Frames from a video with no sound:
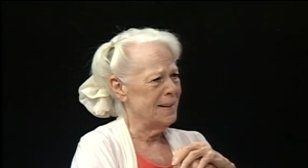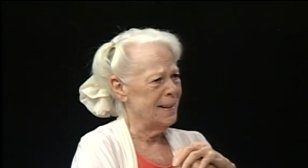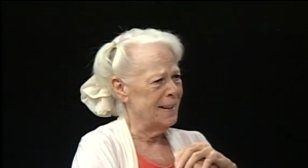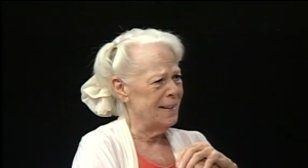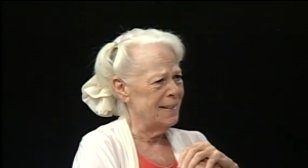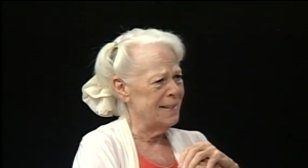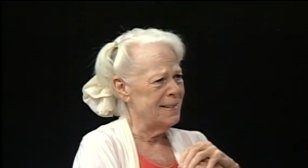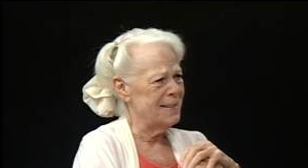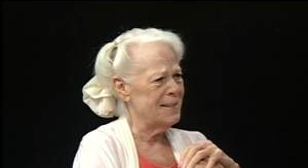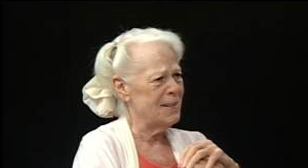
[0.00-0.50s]

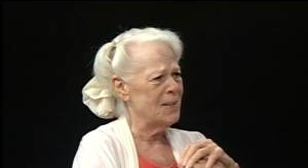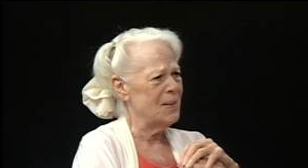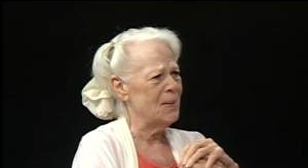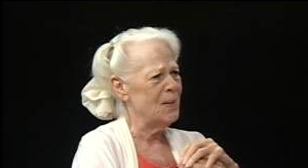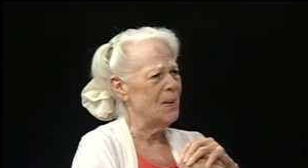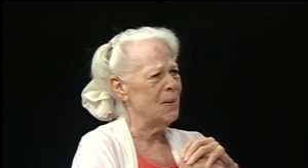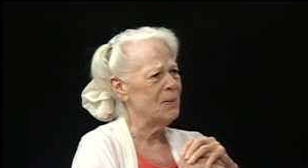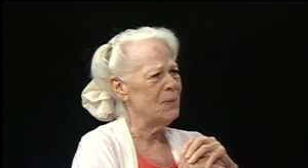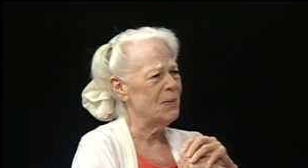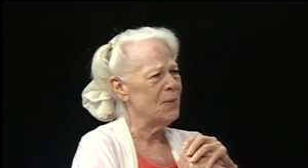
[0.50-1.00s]
And
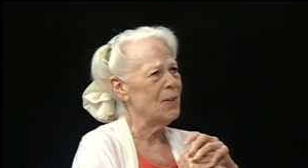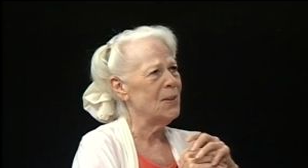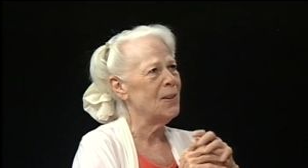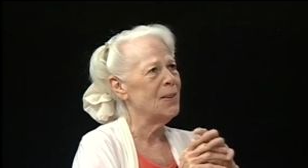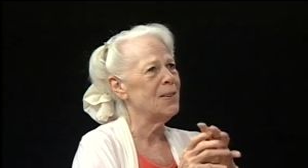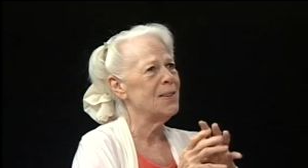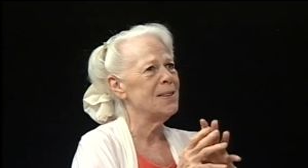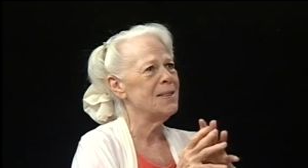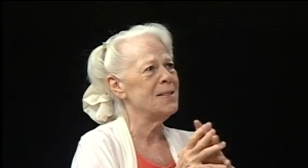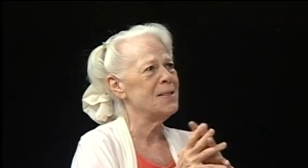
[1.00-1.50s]
so for
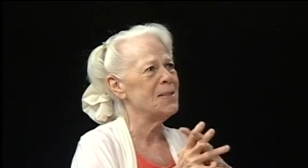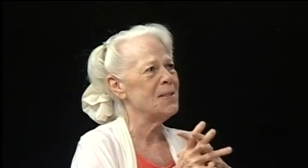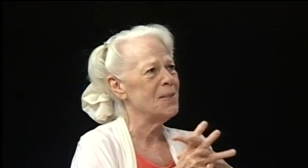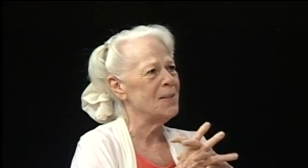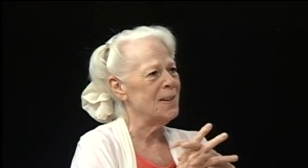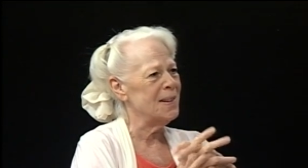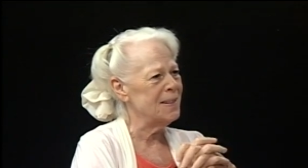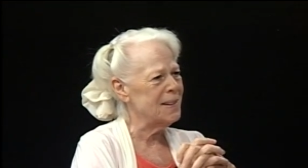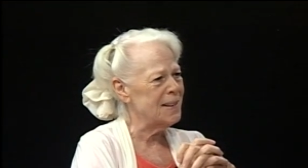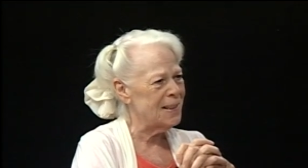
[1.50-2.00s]
her
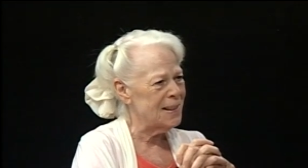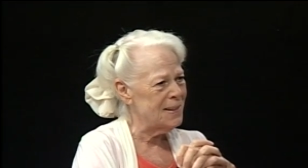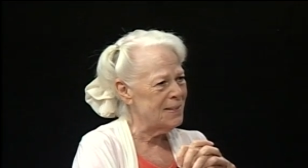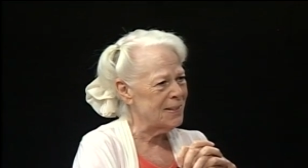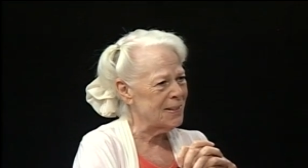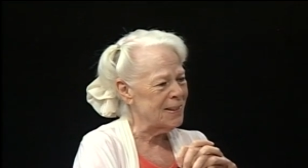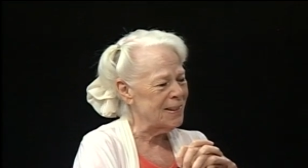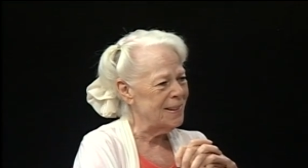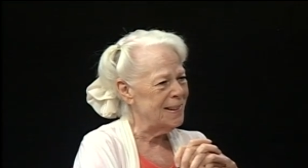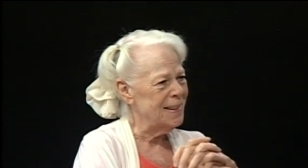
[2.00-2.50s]
to
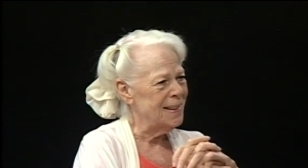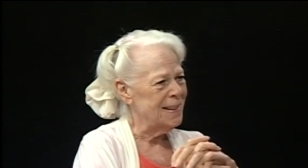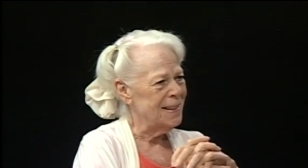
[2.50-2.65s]
uncover